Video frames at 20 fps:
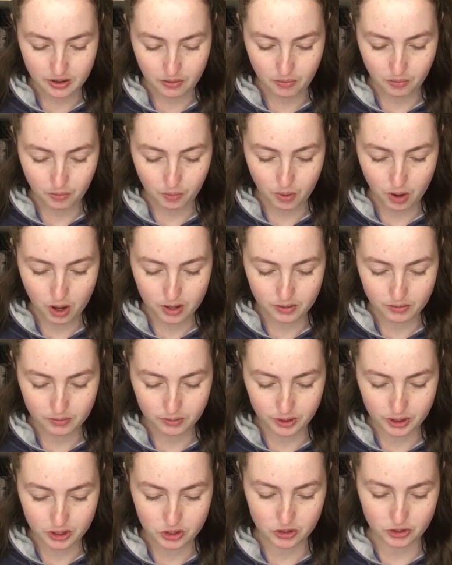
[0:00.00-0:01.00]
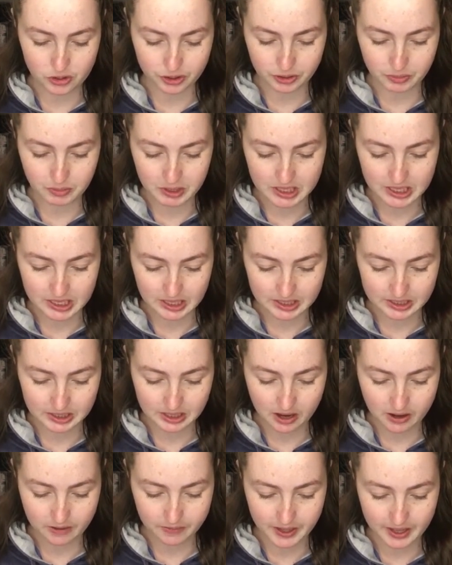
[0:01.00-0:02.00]
What really draws me to this
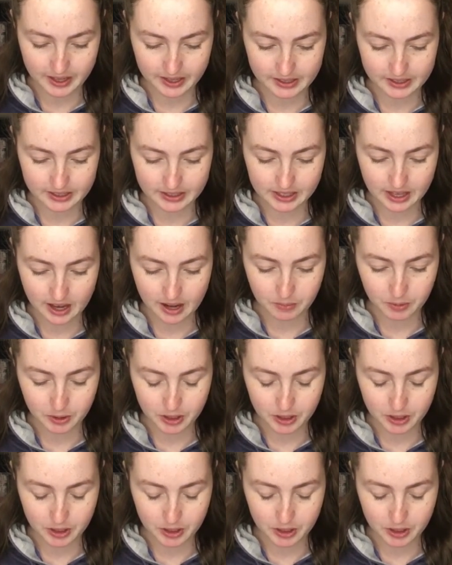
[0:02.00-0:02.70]
cover is I really